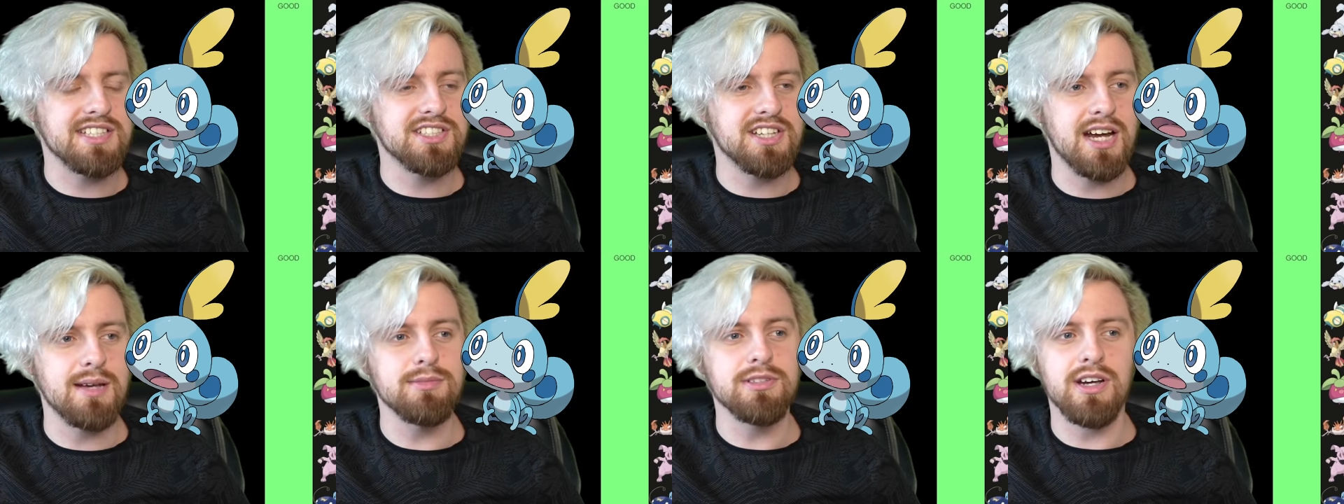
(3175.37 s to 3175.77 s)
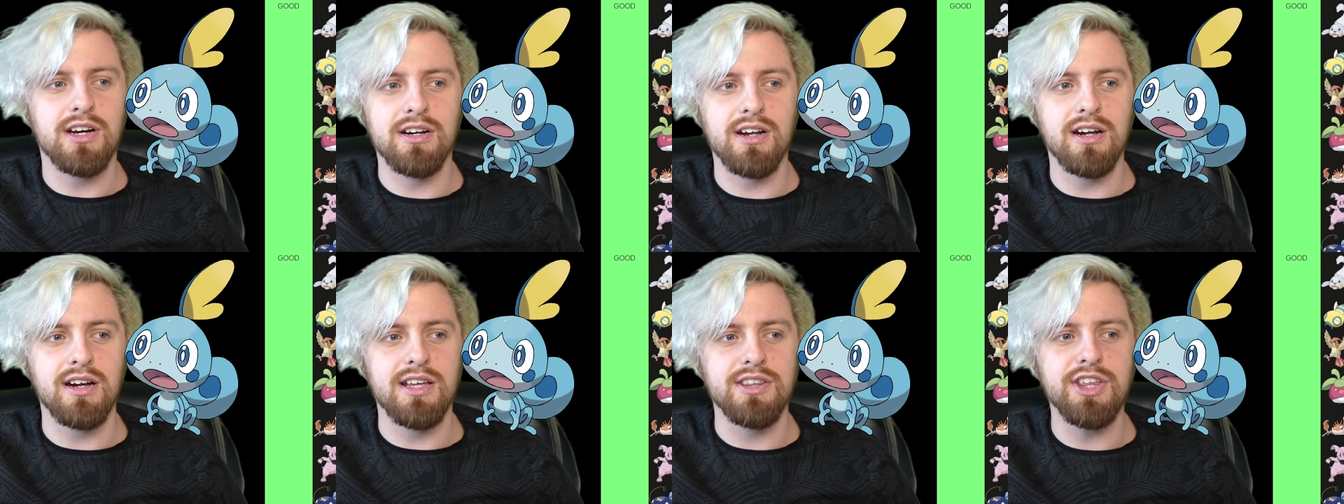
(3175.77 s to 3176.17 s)
As time's
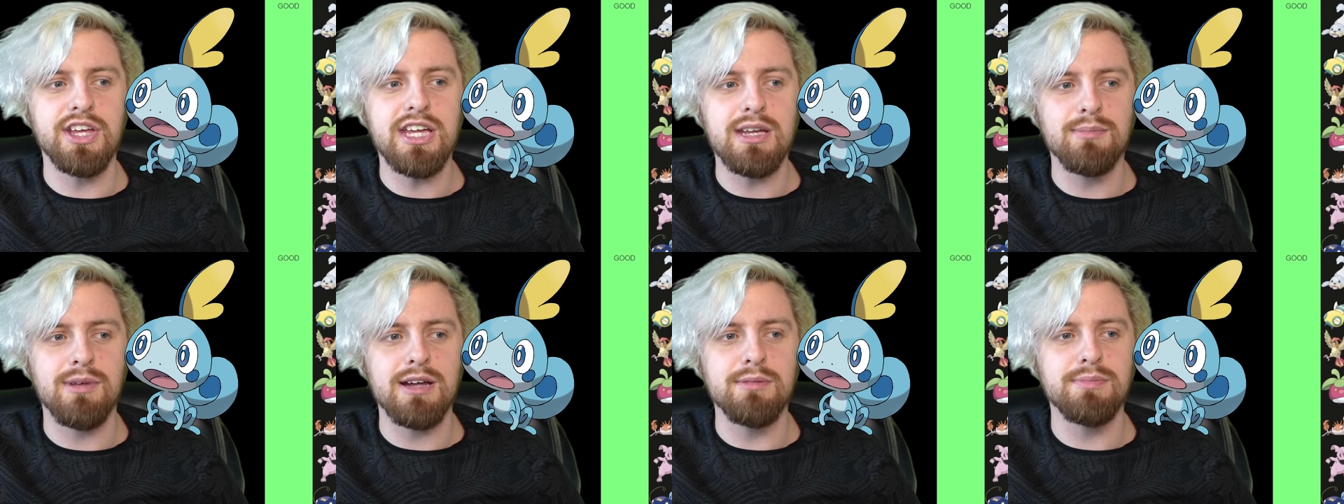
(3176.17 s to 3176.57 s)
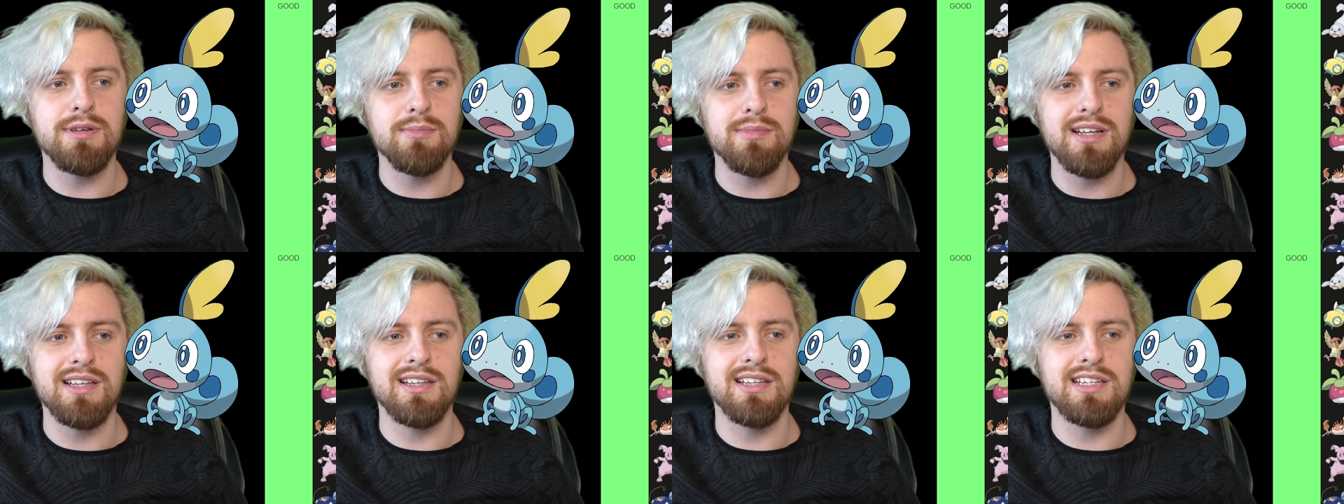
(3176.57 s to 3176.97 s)
gone on, I think he might
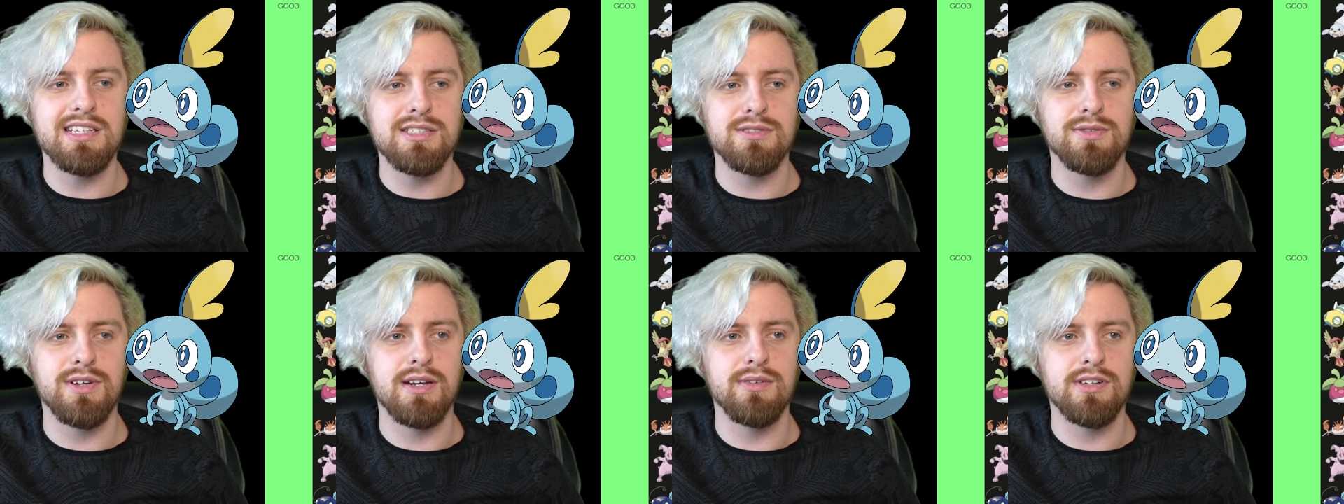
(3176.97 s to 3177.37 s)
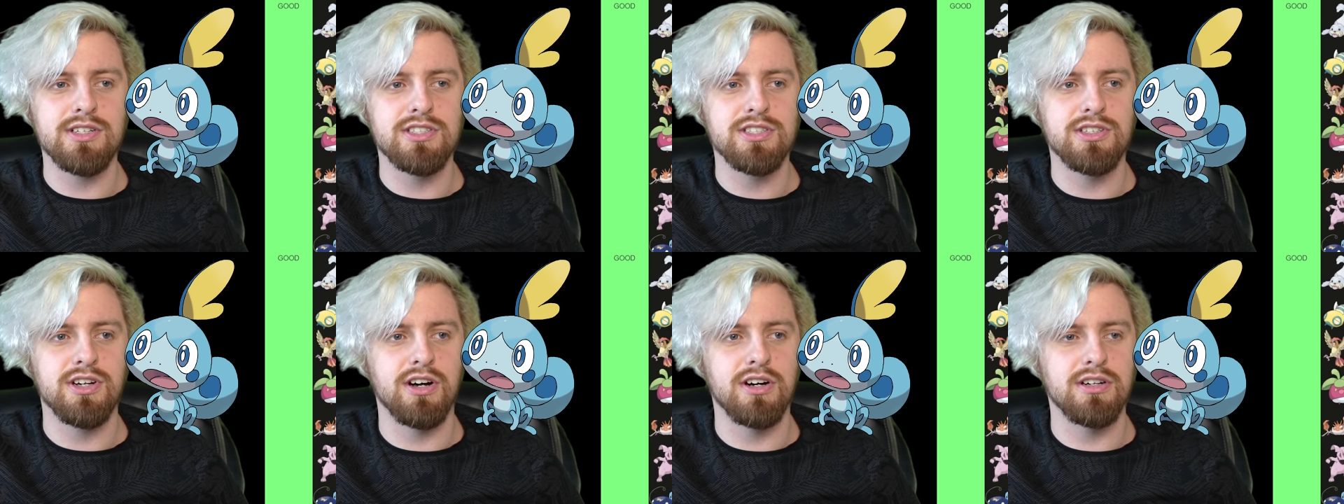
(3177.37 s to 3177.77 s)
be my least
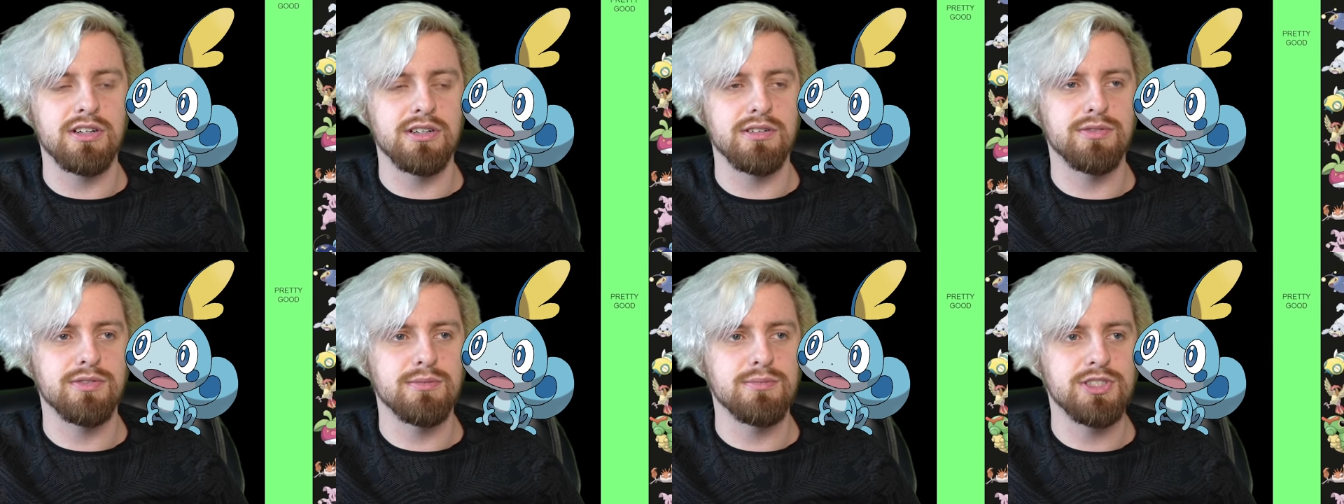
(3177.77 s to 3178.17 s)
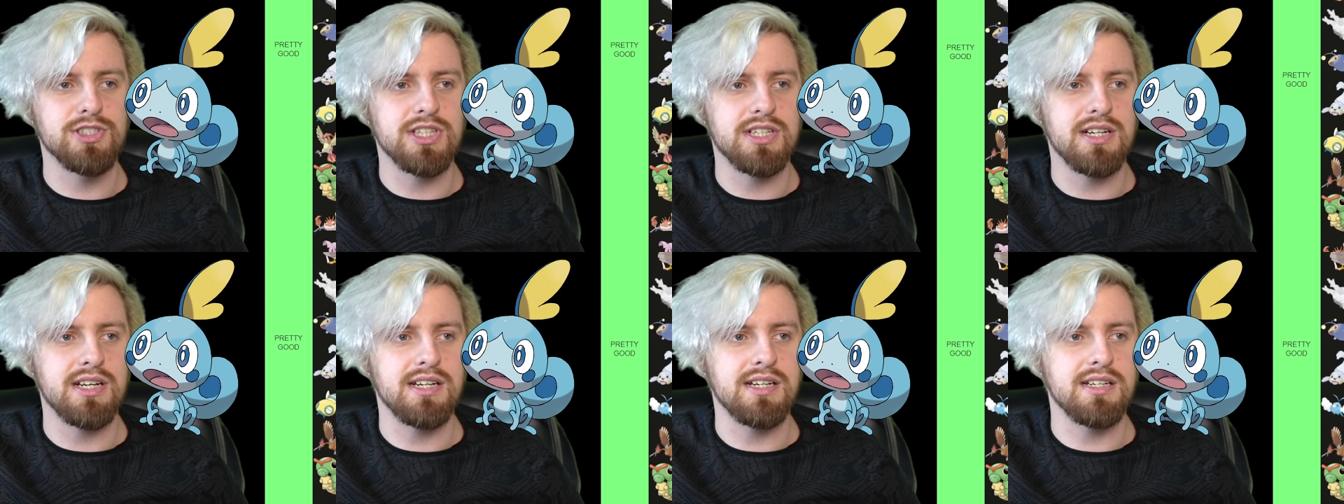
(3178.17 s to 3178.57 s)
favorite starter from Gen